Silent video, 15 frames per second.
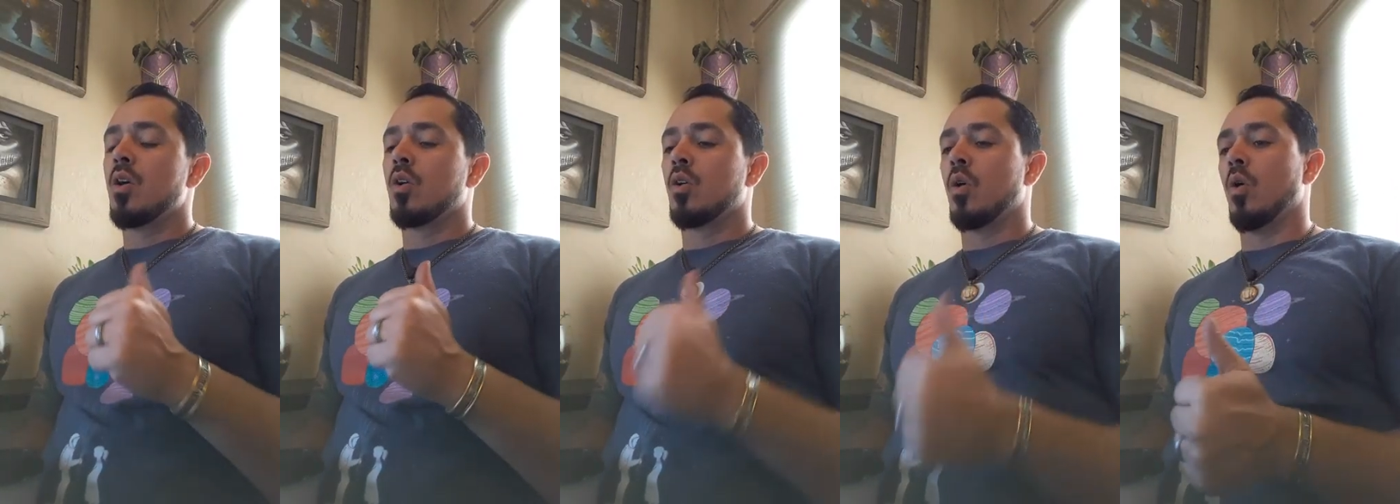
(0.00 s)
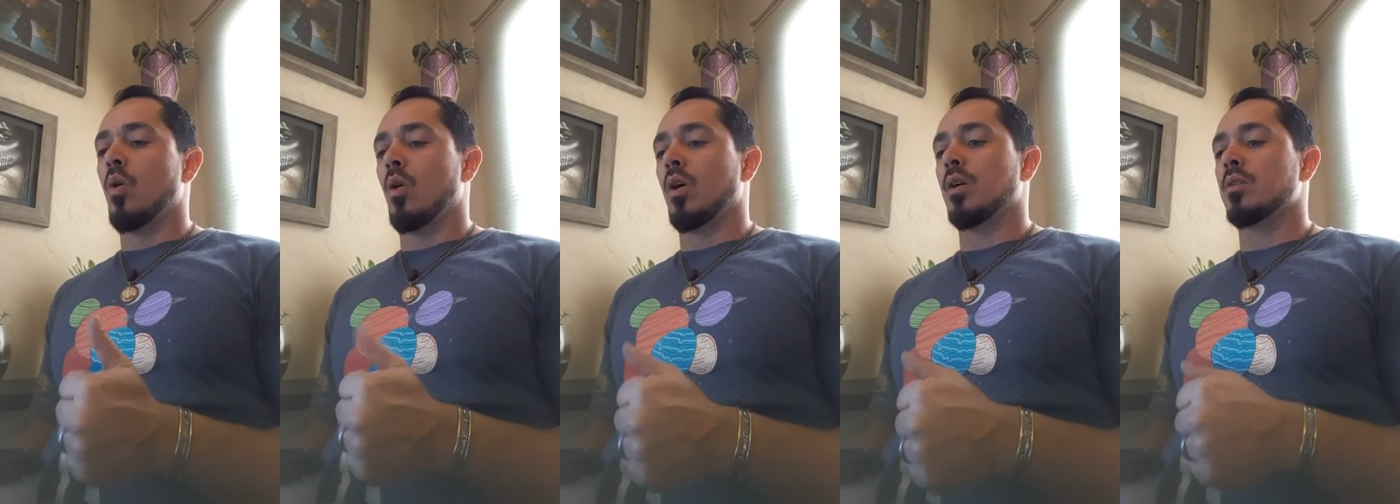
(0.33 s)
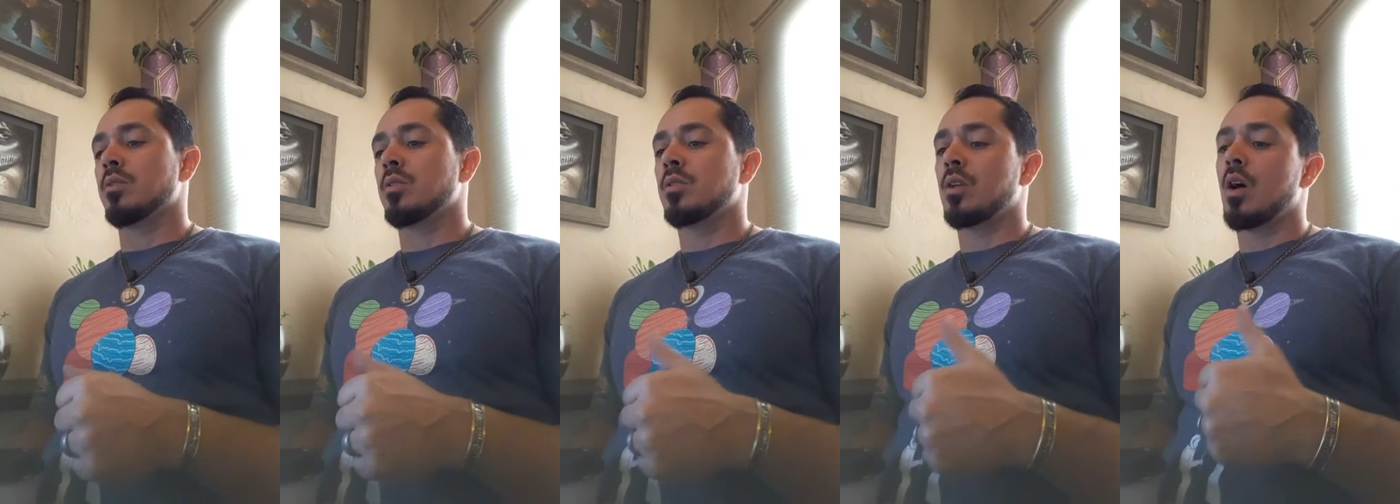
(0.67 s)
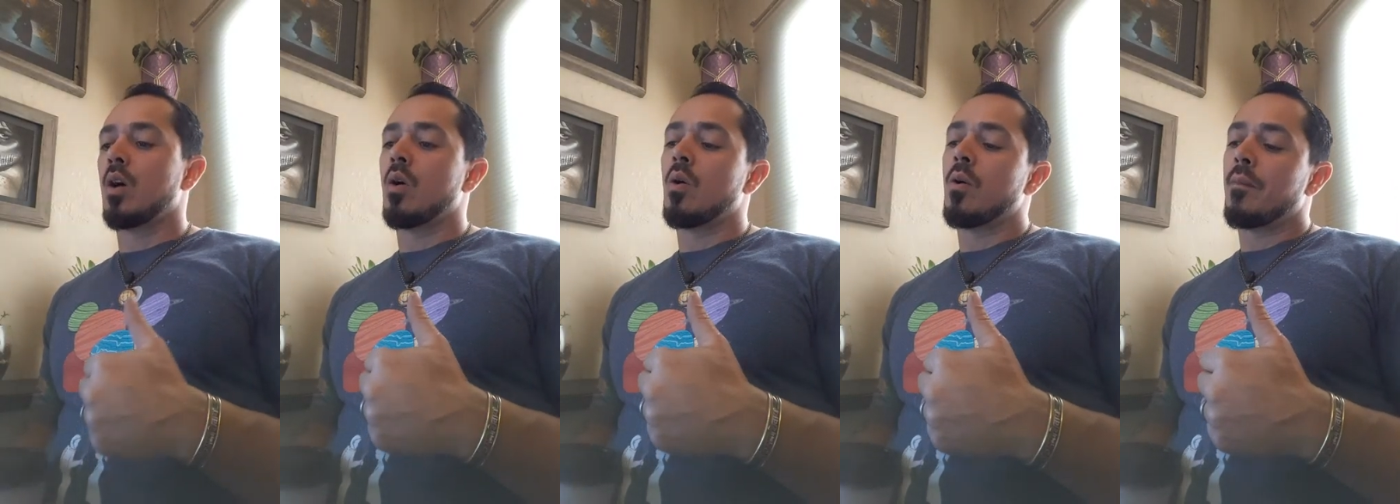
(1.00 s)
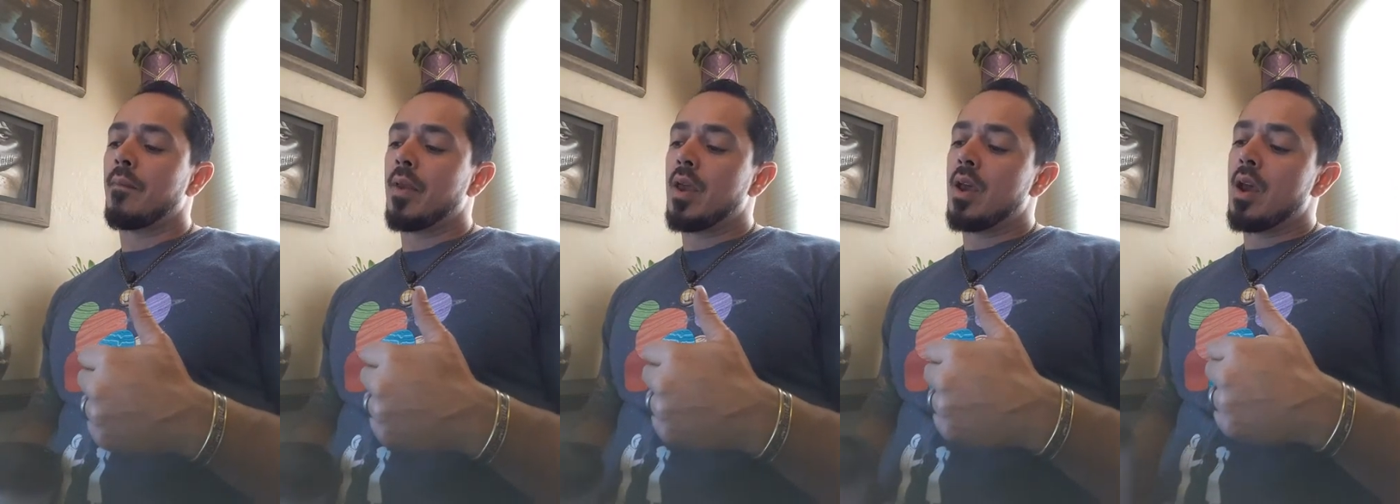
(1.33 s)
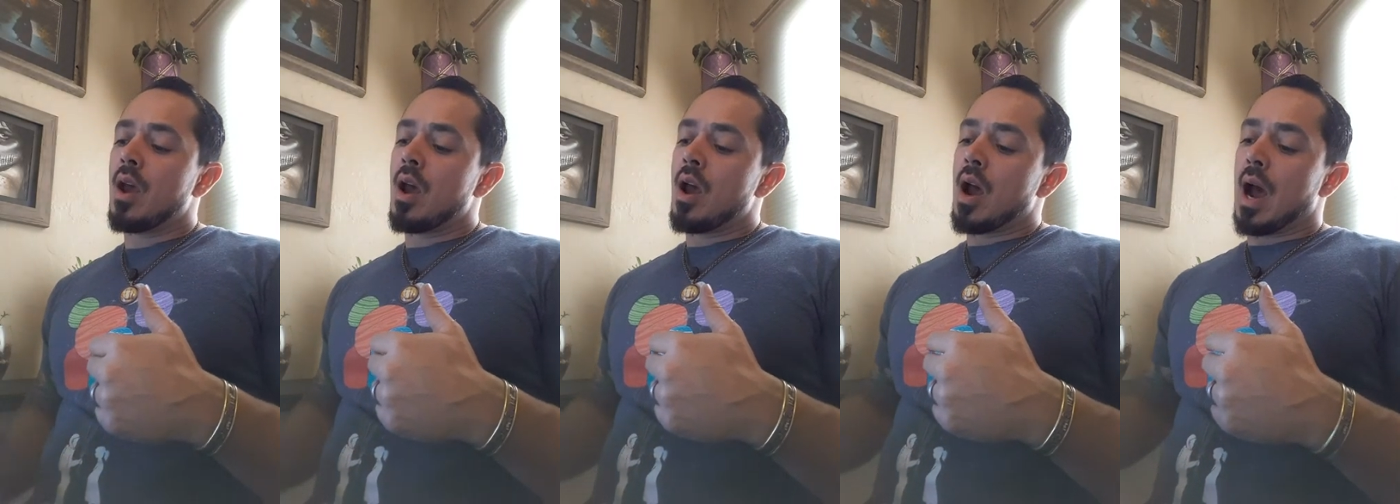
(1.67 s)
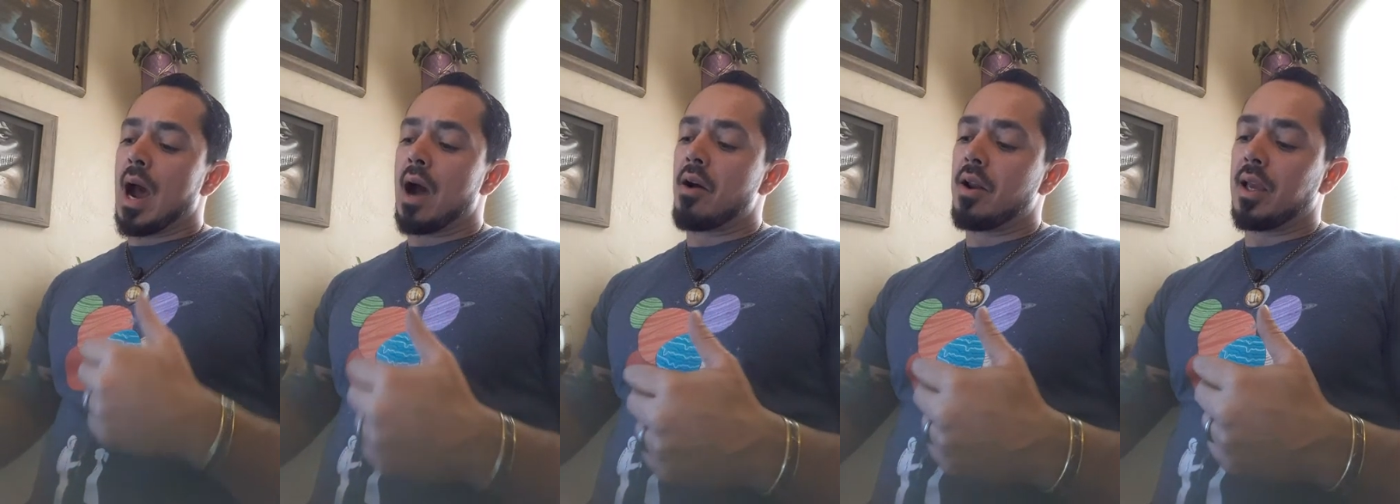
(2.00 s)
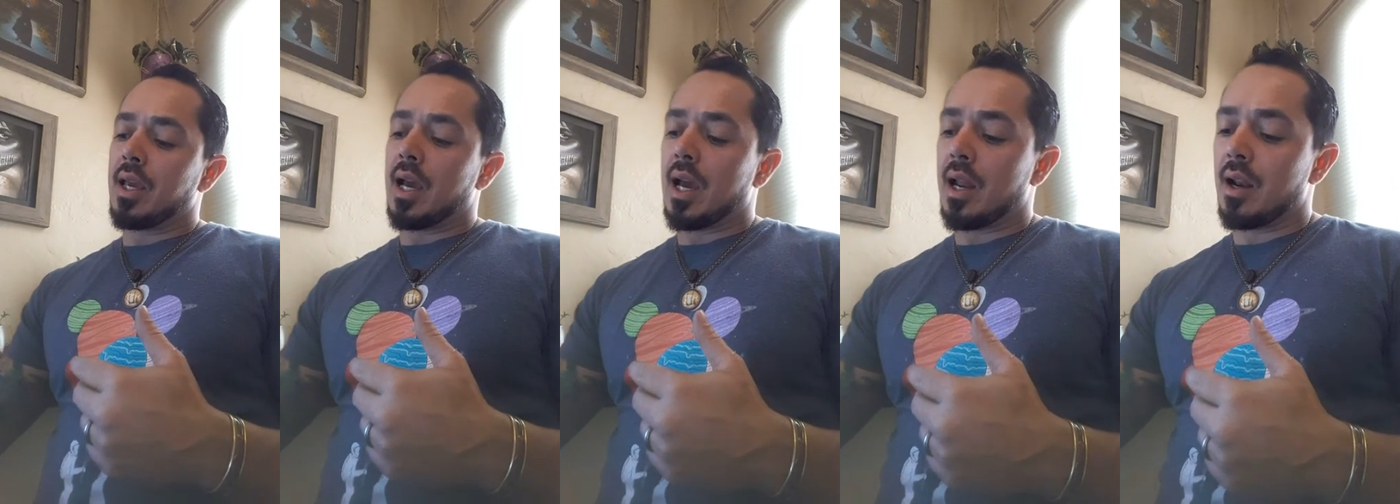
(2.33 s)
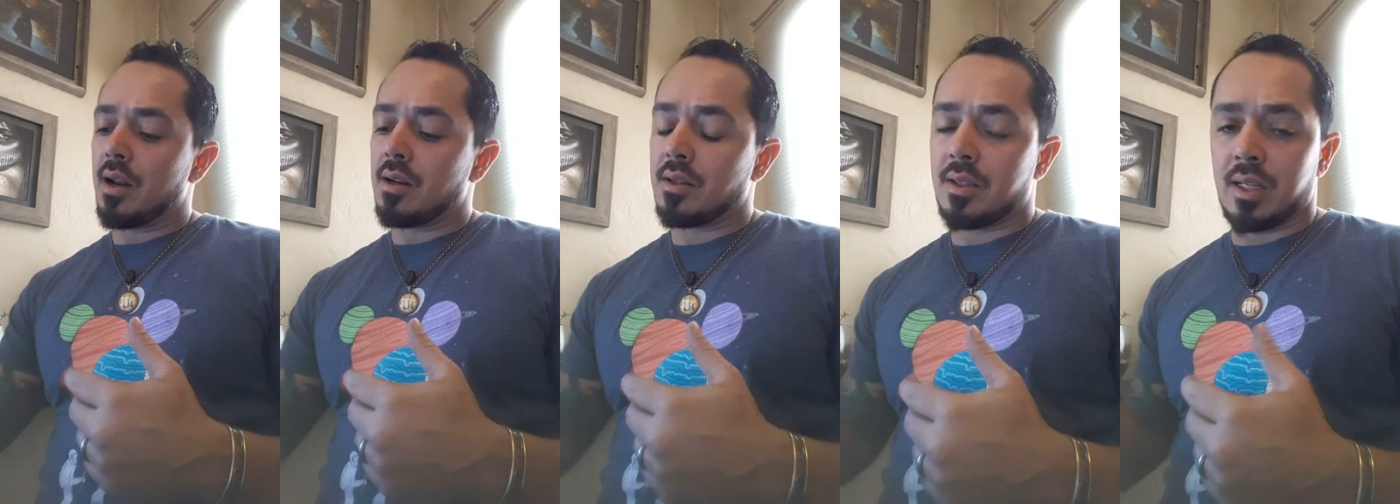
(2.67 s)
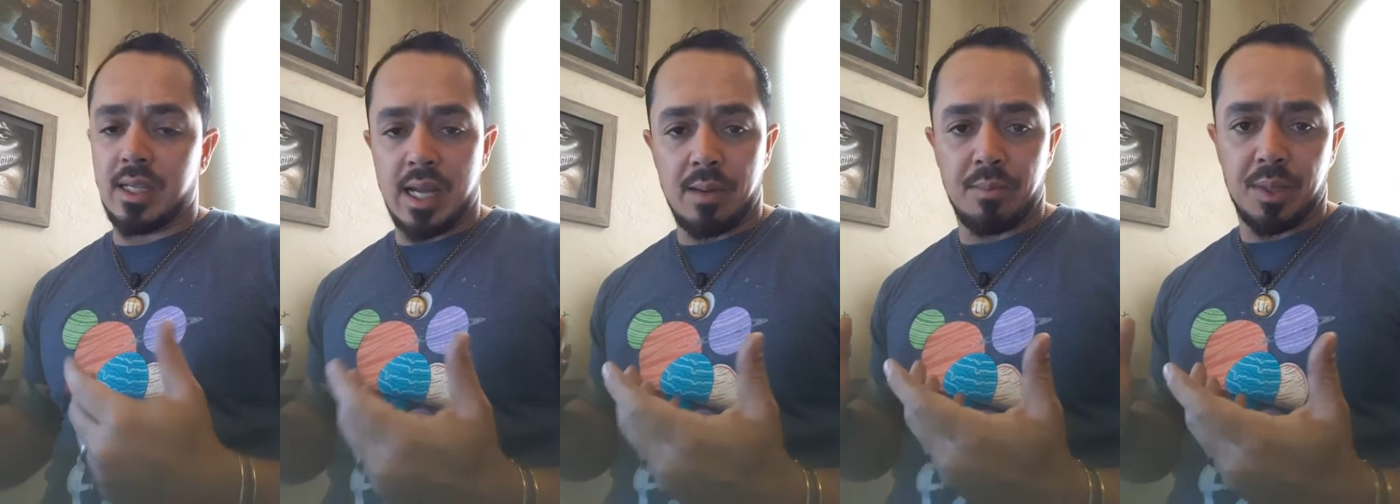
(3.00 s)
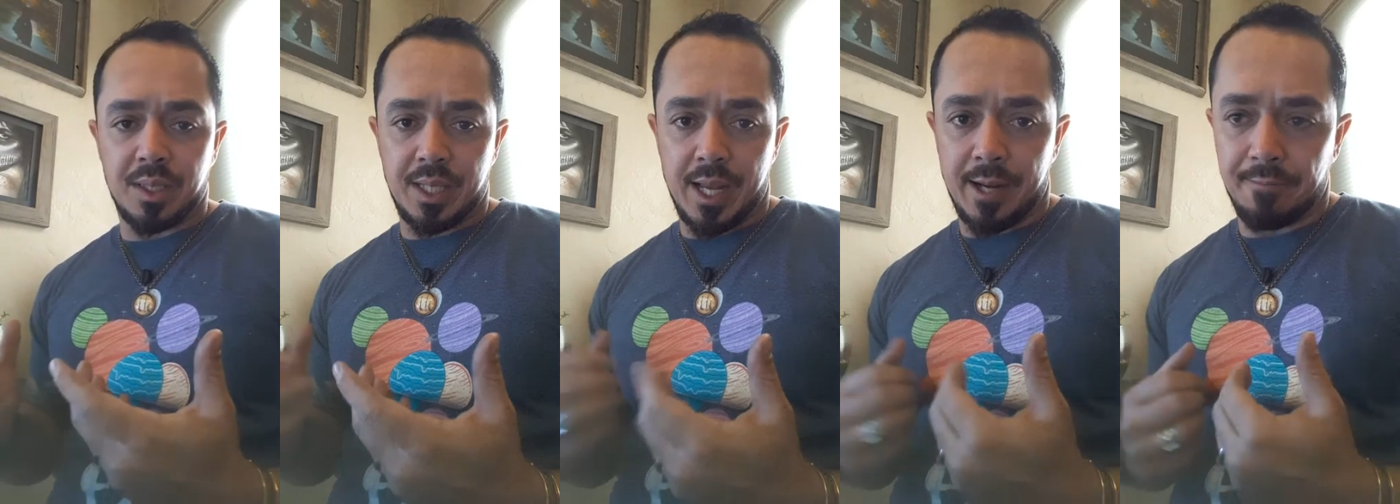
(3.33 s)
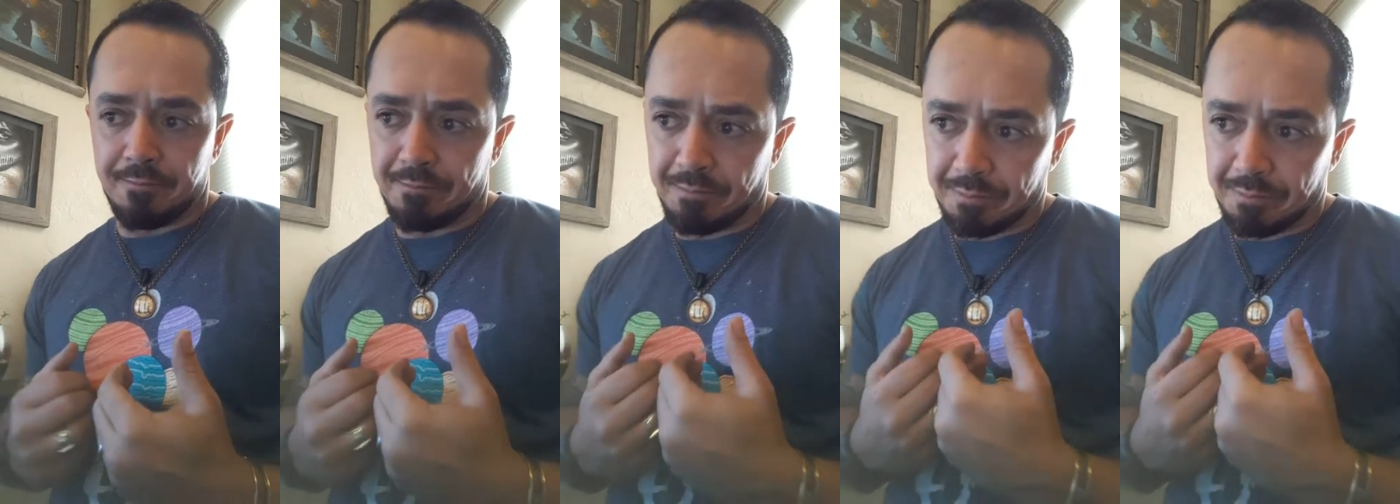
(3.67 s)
Cool. So how to get to ten percent?